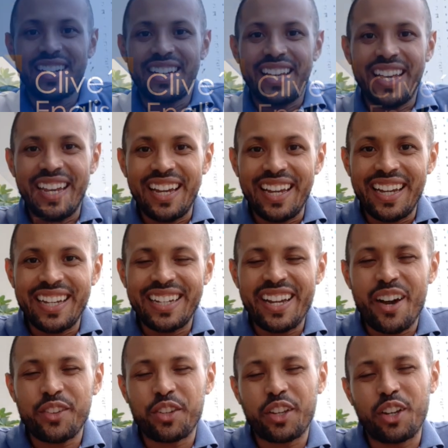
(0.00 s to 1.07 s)
Hey,
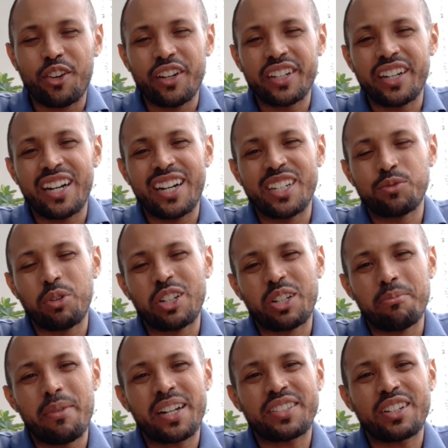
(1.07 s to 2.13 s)
how's it going, guys?
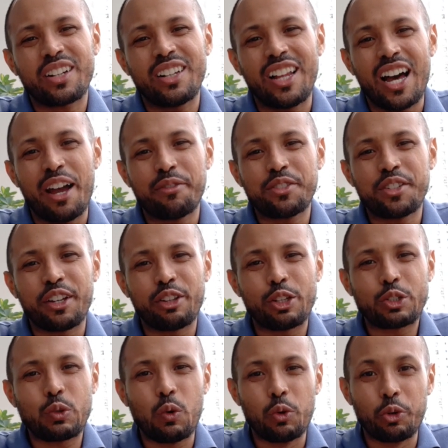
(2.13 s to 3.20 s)
Welcome back to Clive's English
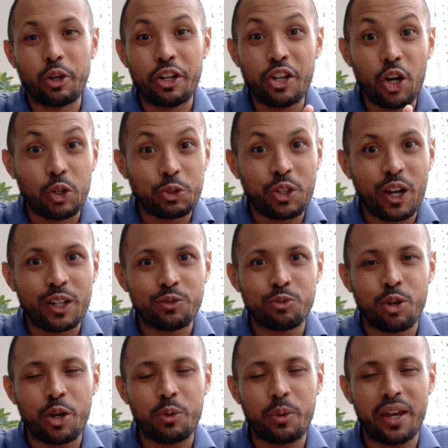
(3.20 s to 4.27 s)
Corner. And no, don't
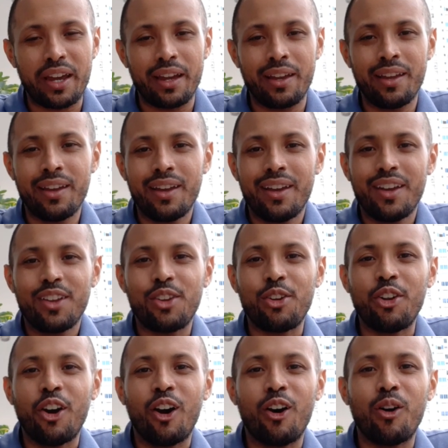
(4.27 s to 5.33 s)
run away. You
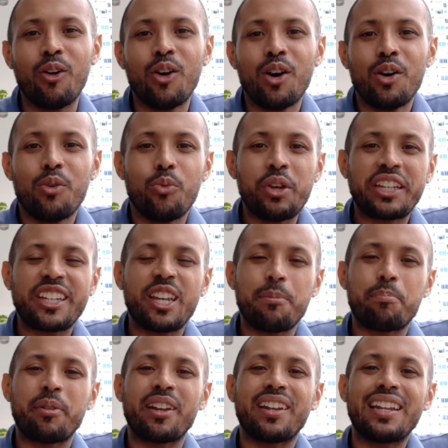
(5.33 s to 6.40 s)
know, we keep
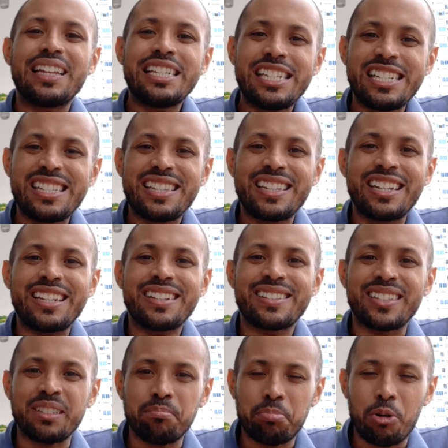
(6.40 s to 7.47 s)
it easy,
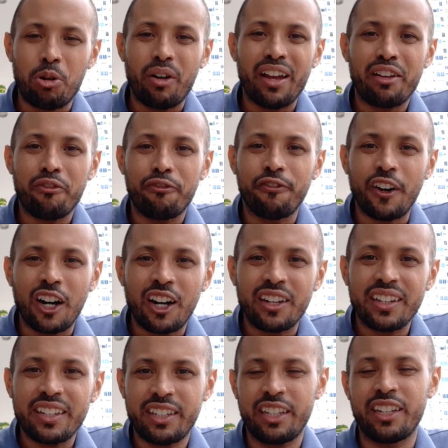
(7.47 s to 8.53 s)
simple, and fun
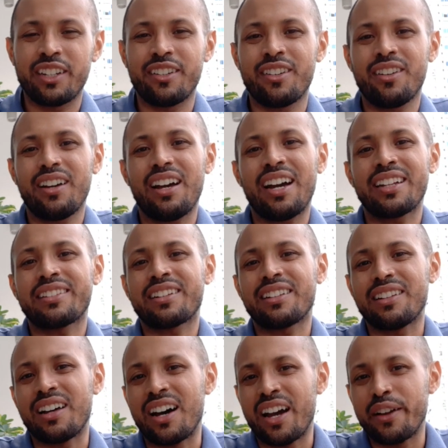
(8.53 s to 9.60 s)
here at
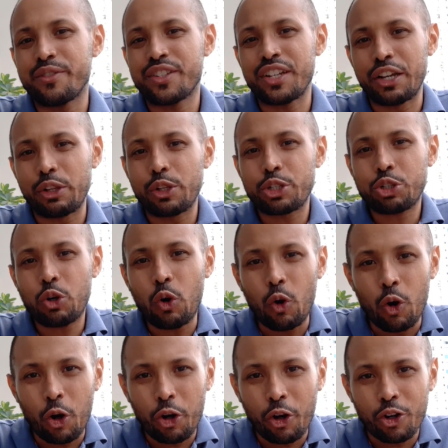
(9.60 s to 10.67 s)
Clive's English
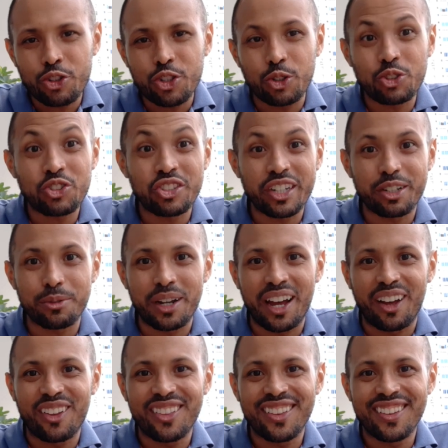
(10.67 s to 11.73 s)
Corner. So stick
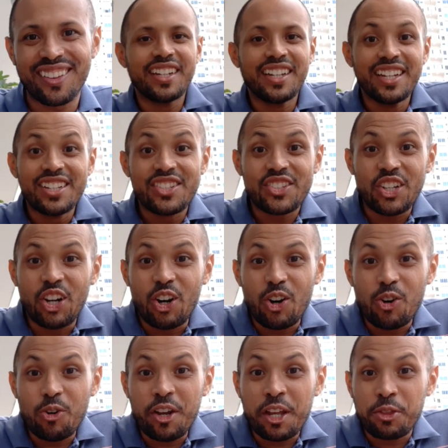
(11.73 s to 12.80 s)
around.
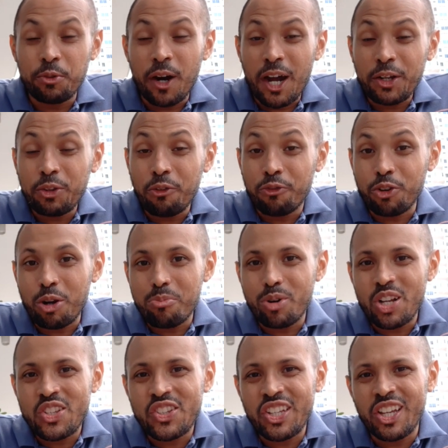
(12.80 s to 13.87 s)
So Eduardo from
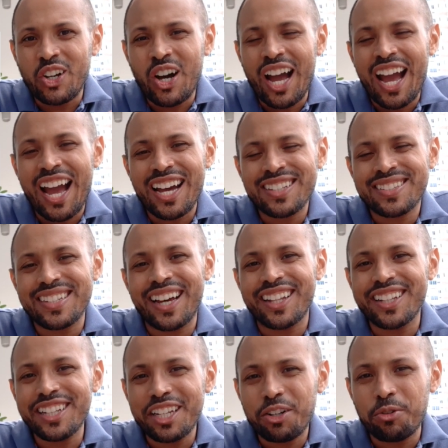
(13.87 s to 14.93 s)
Brazil has a
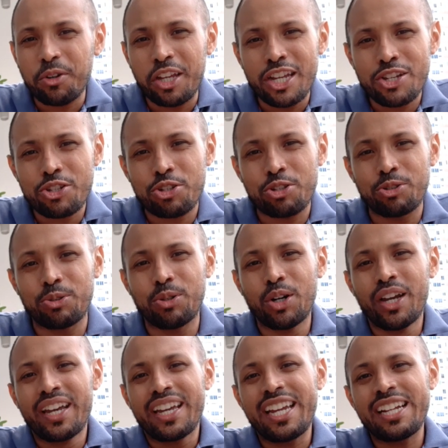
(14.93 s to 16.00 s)
little issue
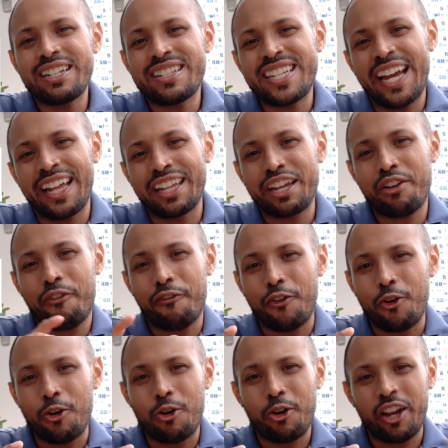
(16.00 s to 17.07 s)
in telling
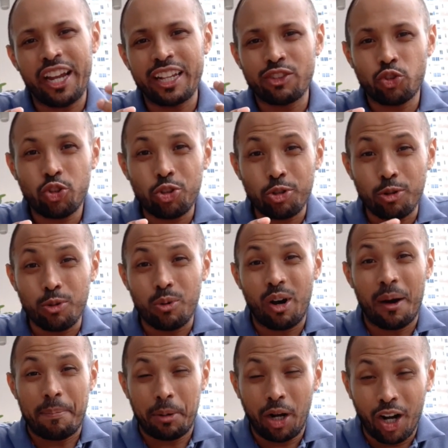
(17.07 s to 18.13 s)
4 and 2
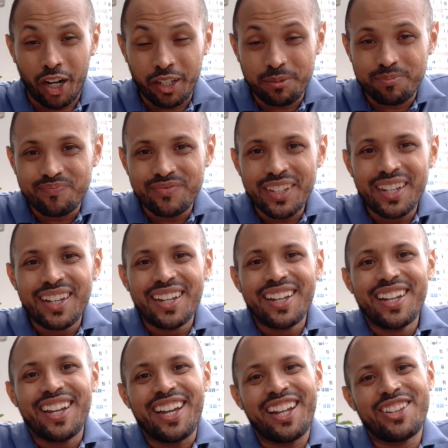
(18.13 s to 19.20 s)
apart.
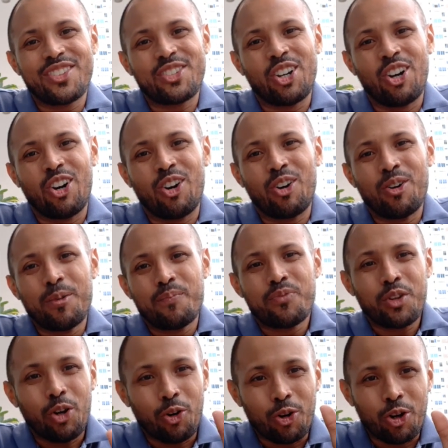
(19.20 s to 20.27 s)
And so,
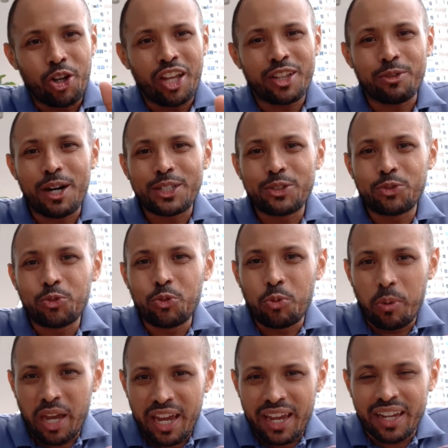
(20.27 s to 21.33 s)
oi Eduardo, tudo
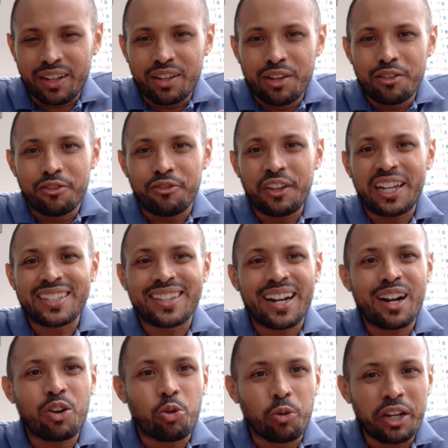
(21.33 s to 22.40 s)
bem? Fica
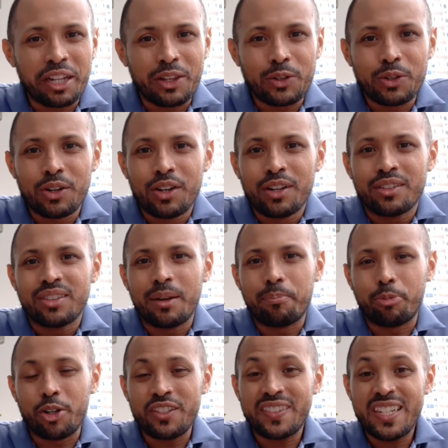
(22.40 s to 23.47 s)
tranquilo.
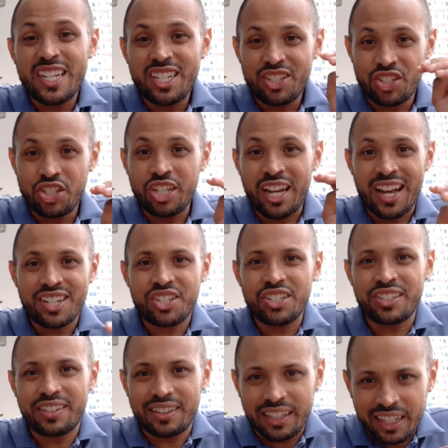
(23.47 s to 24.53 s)
Depois de
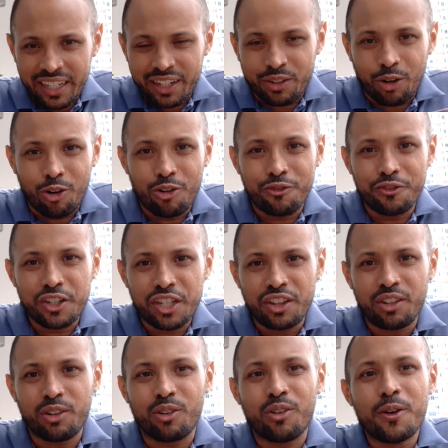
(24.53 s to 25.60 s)
assistir o
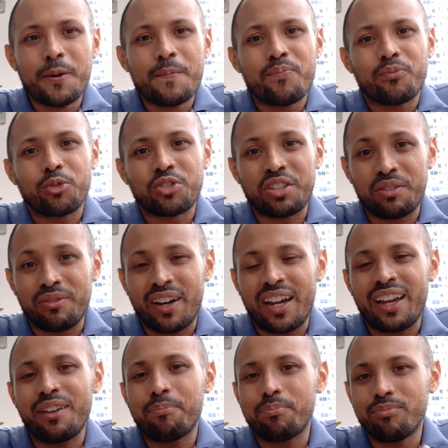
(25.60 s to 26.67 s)
vídeo, você
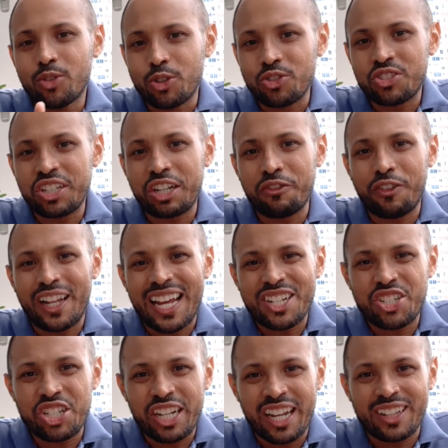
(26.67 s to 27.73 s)
vai conseguir falar
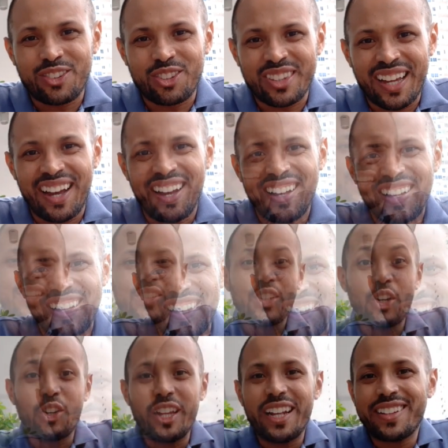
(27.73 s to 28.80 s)
direto, tá?
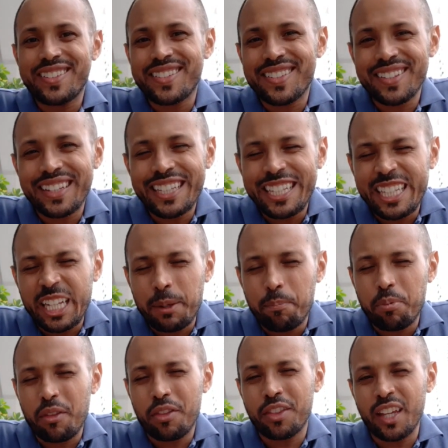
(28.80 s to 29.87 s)
So let's keep
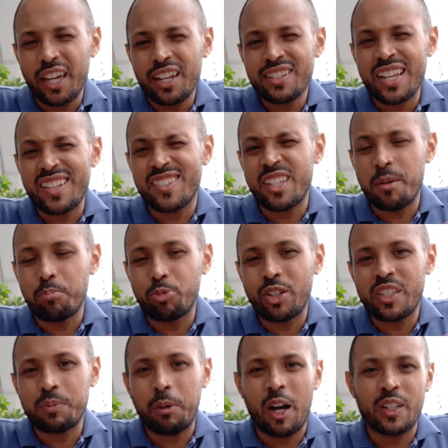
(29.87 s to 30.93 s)
things as simple
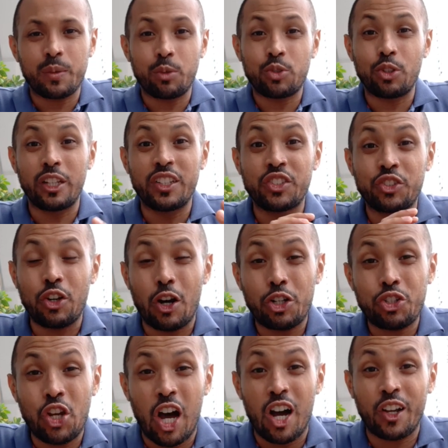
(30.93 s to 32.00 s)
as possible. So let's start
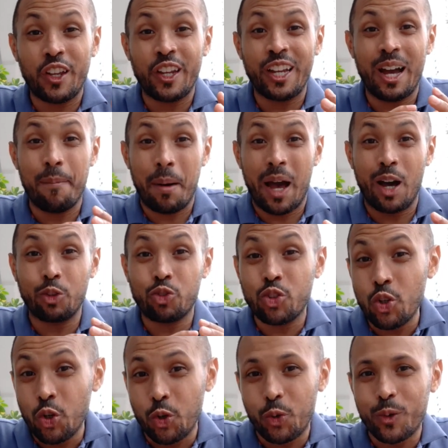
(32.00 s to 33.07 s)
talking about
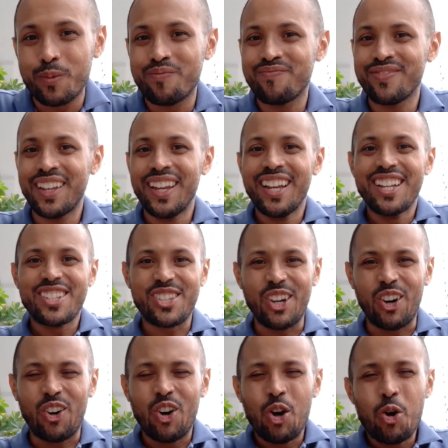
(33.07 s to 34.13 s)
2.
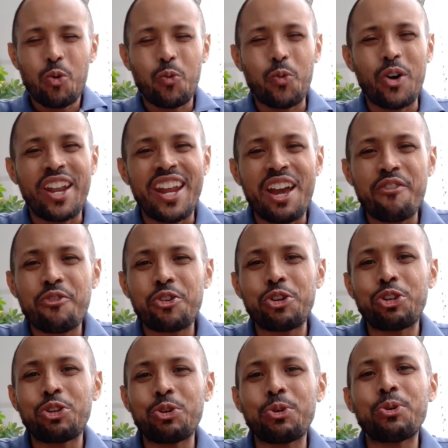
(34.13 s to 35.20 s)
So whenever
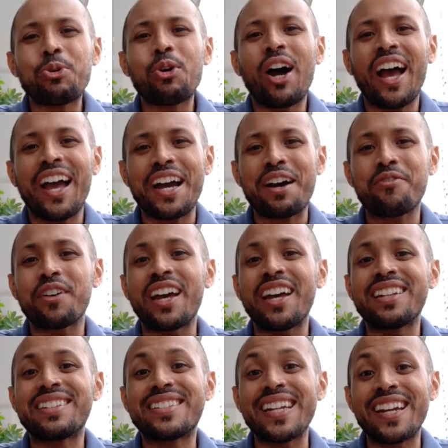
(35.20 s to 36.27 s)
you have a
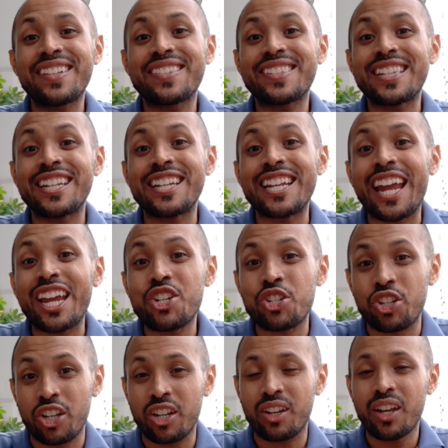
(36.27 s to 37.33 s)

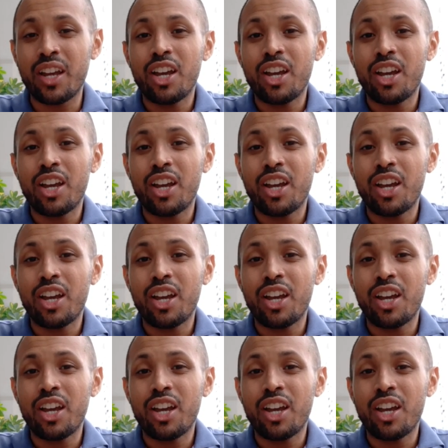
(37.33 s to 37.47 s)
destination,